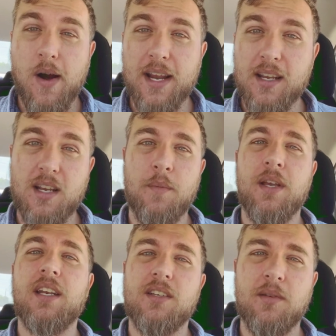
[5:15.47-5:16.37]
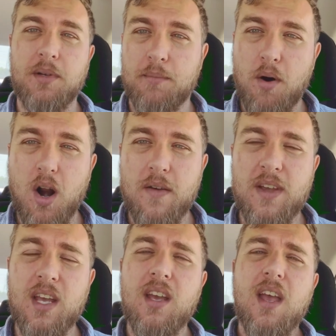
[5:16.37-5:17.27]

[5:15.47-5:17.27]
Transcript: I could come in and to be a part of it.